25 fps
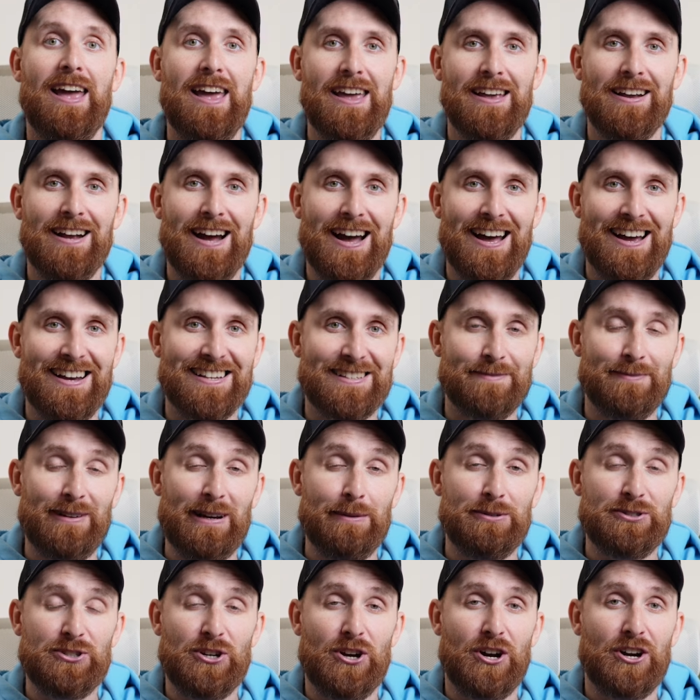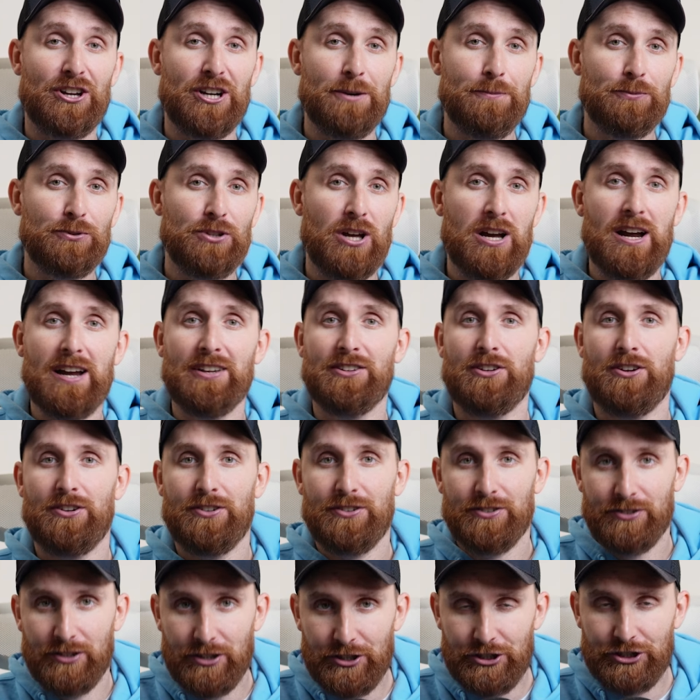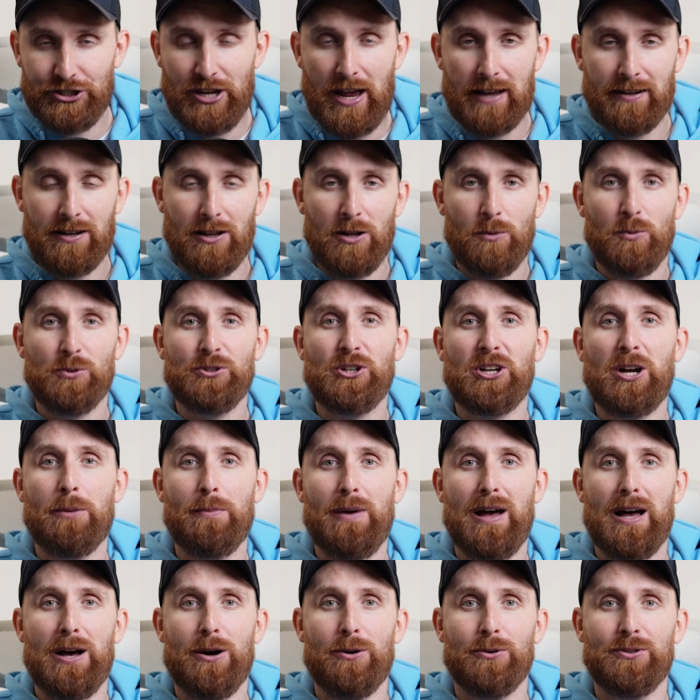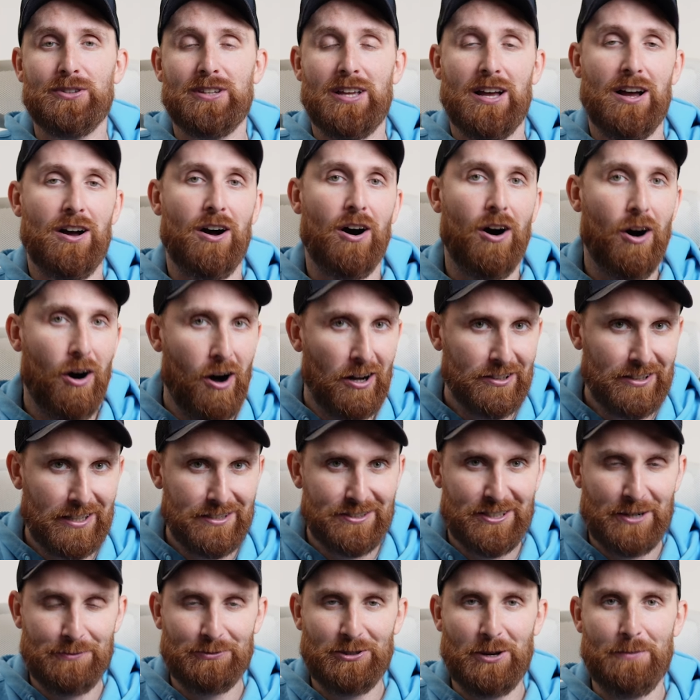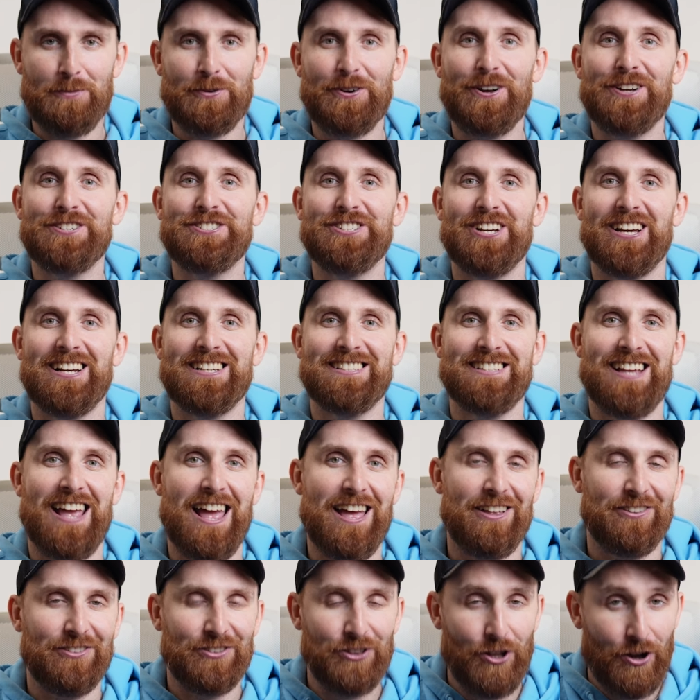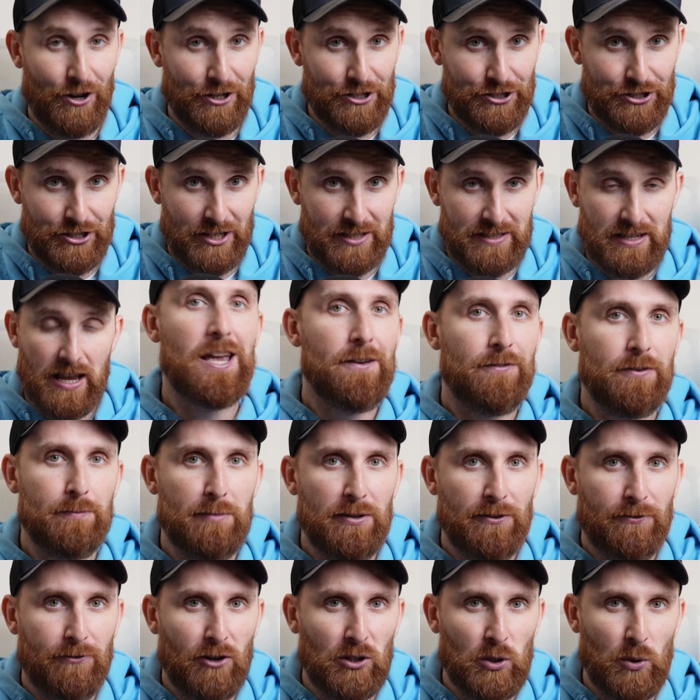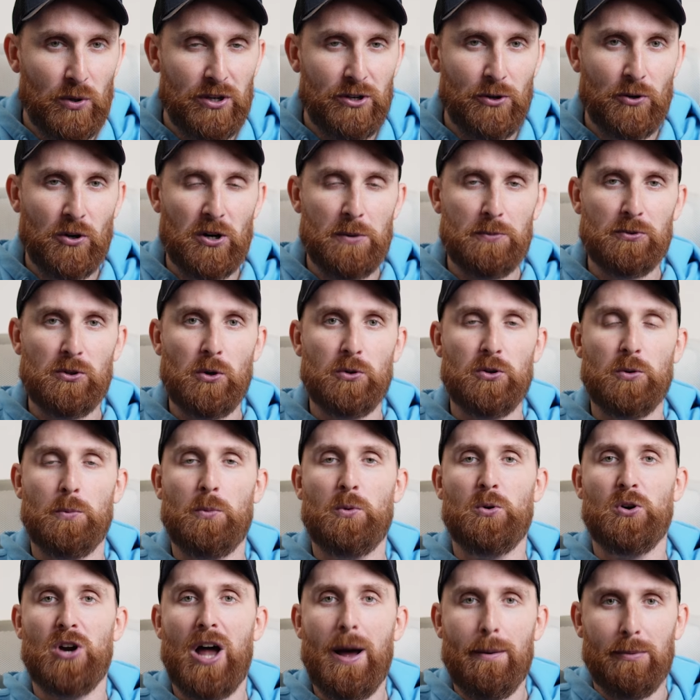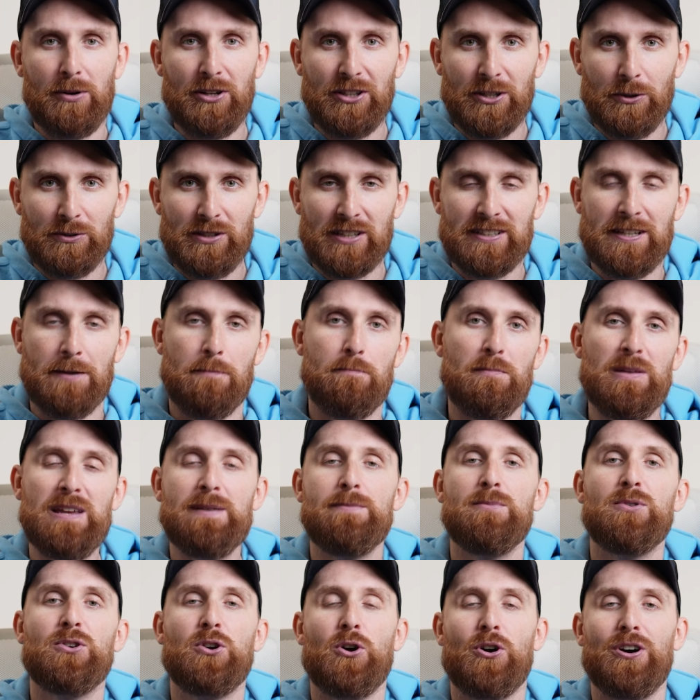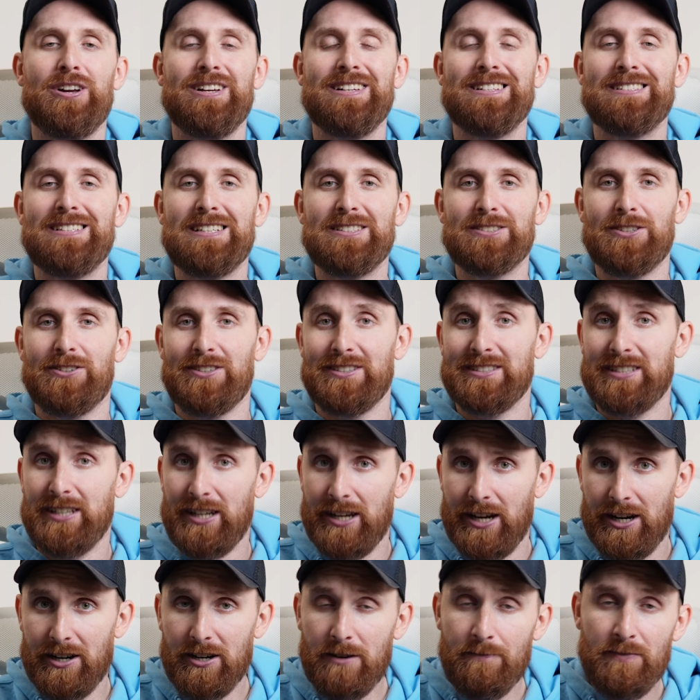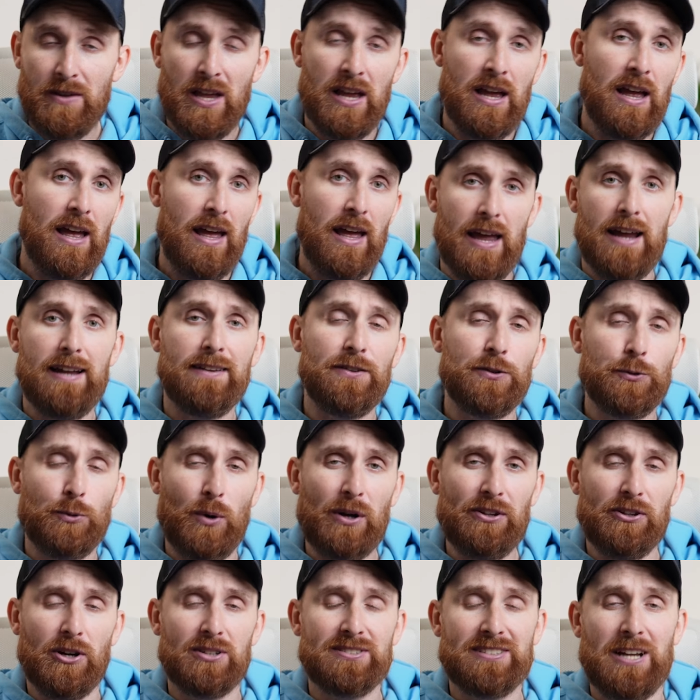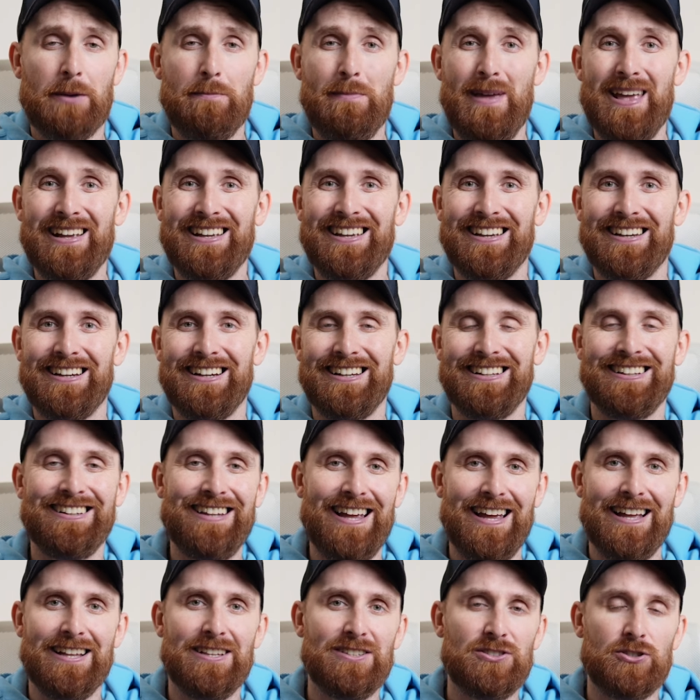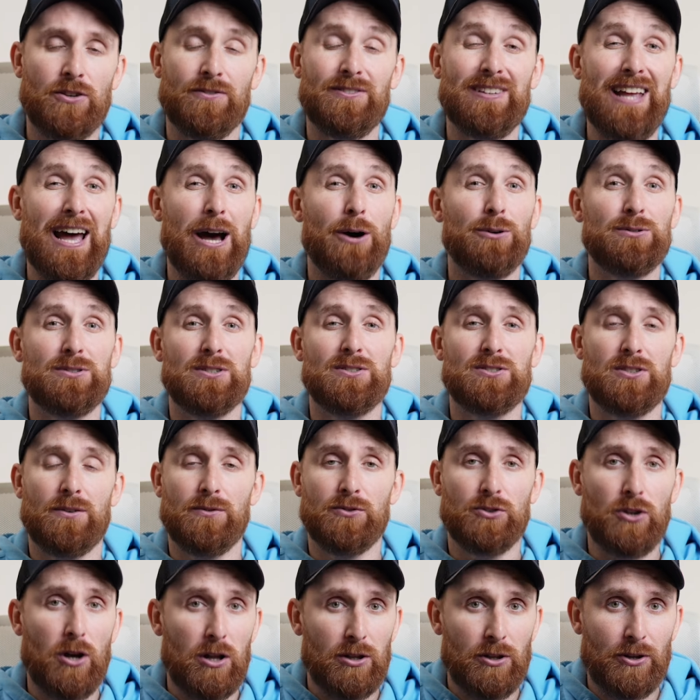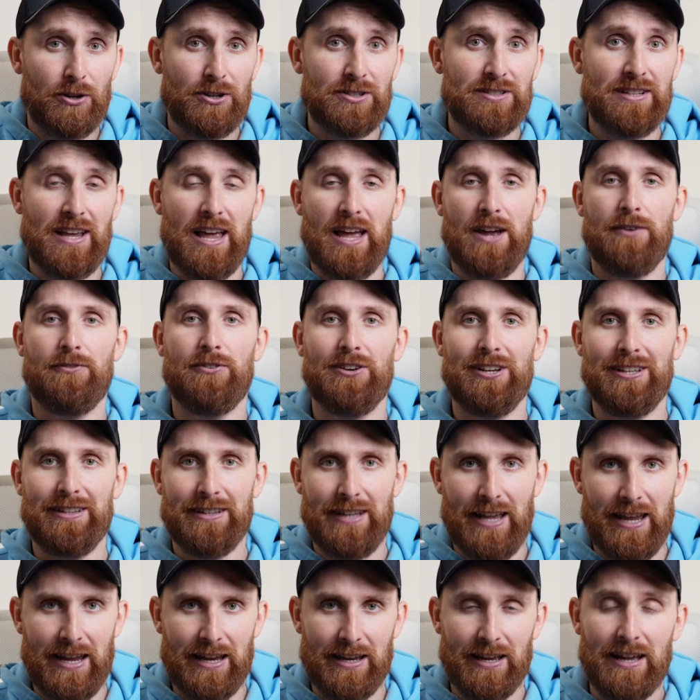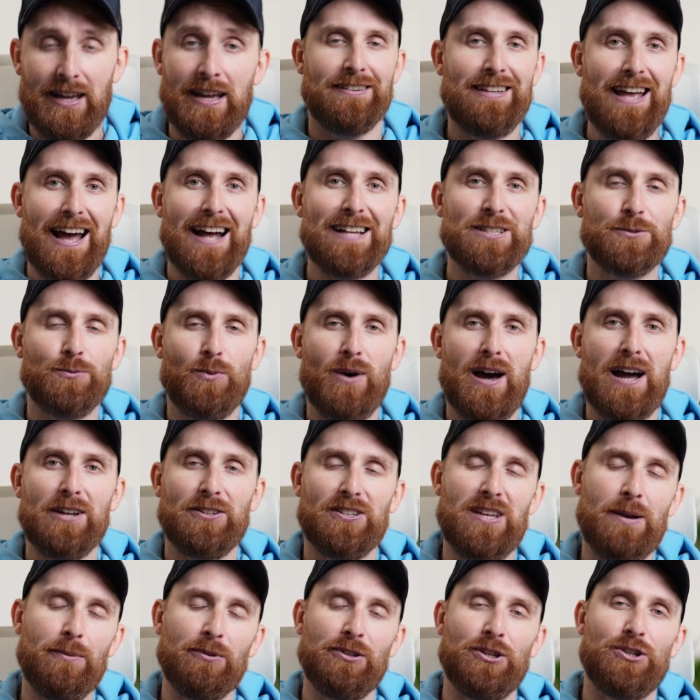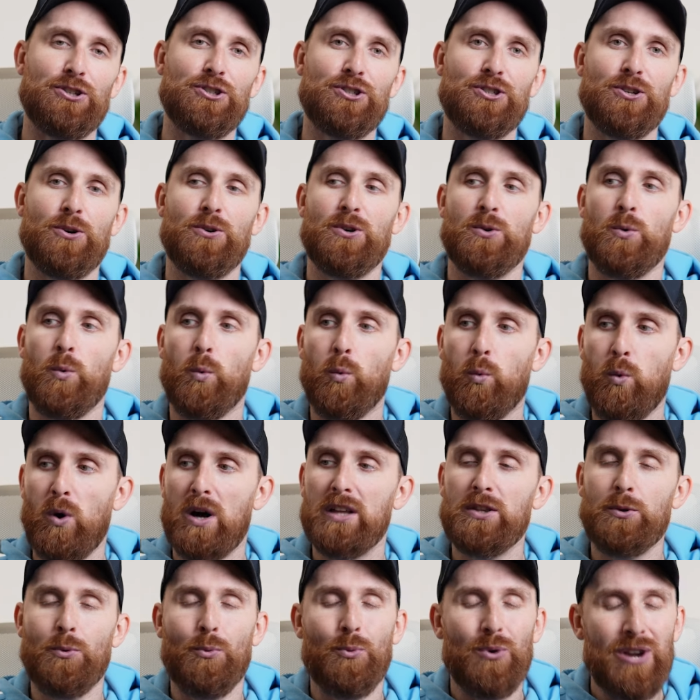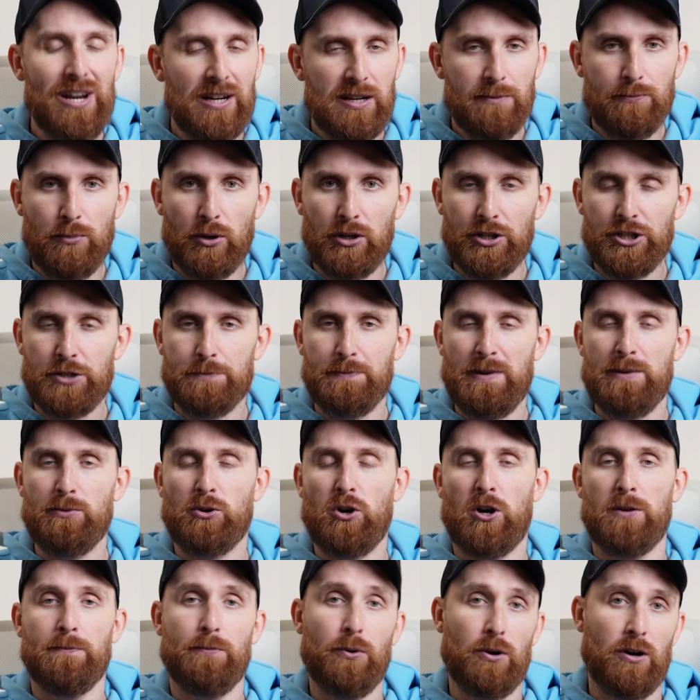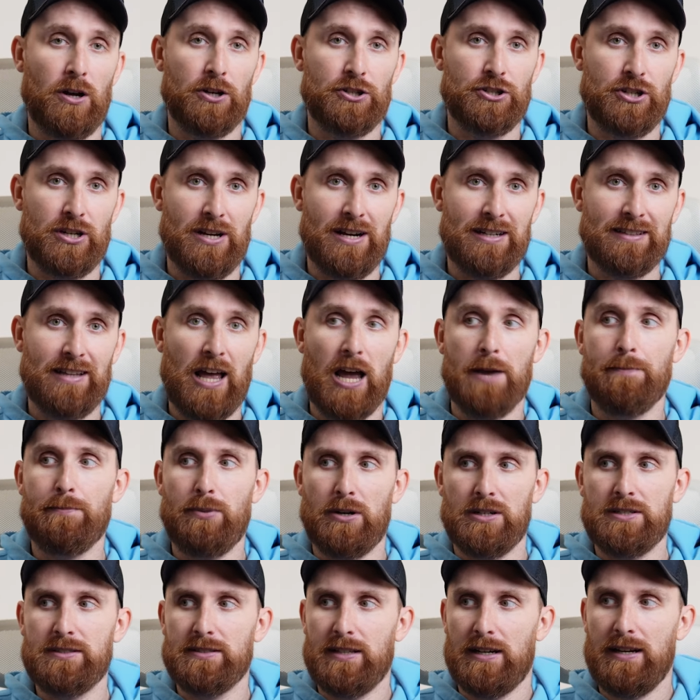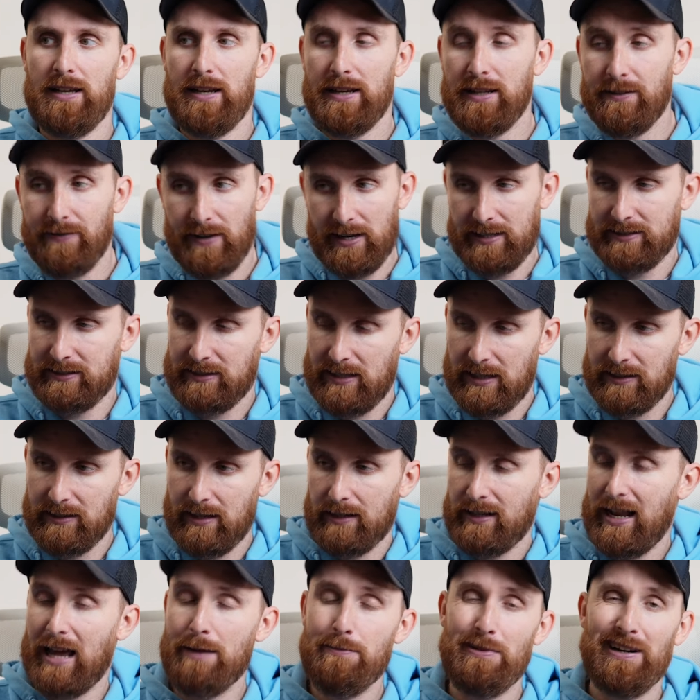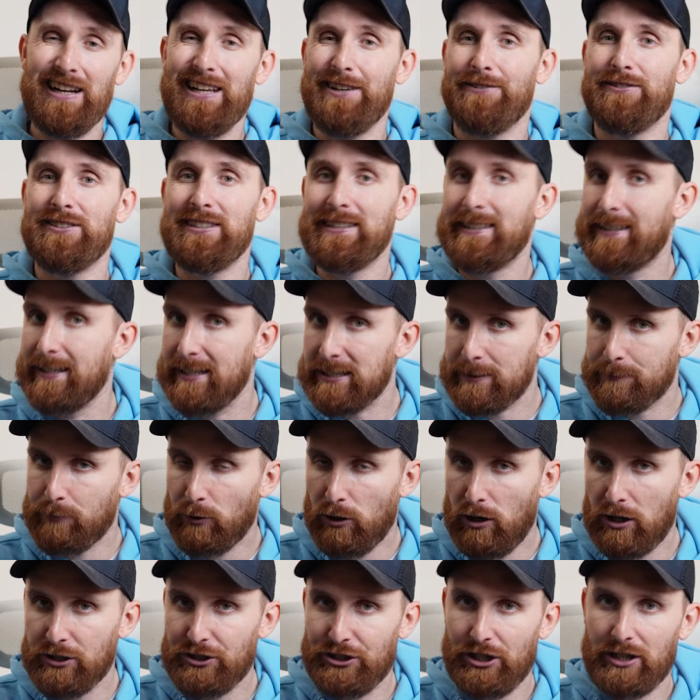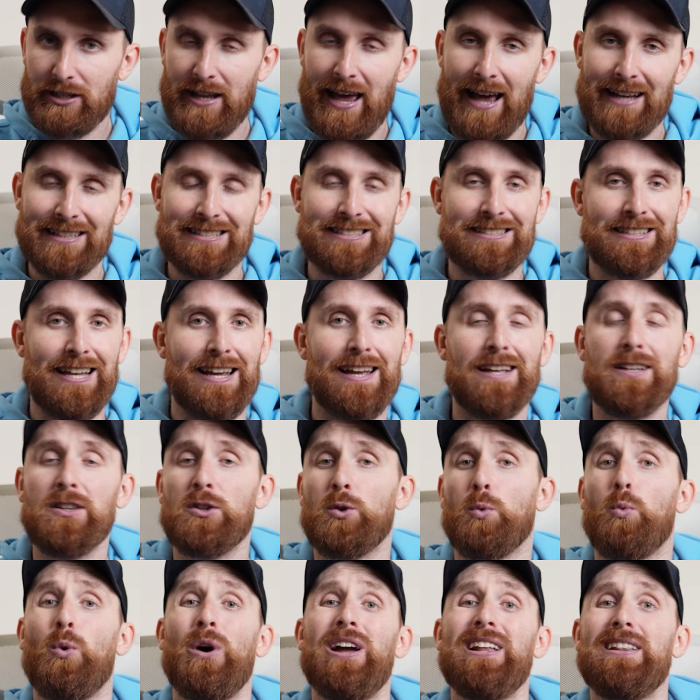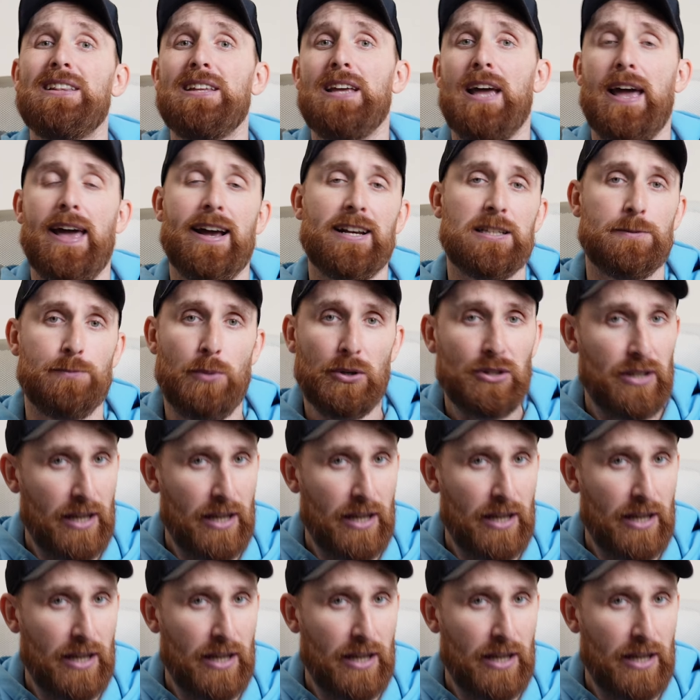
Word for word: Hey guys, my name is Riko Crypto and on this channel we talk about the hottest crypto projects and launches. If you've been following crypto, you probably know that the meme coin season is here and traders are making tens of thousands of dollars every day. That's why I'm going to show you one really bullish meme coin project I personally invested and I believe this project has 10 20x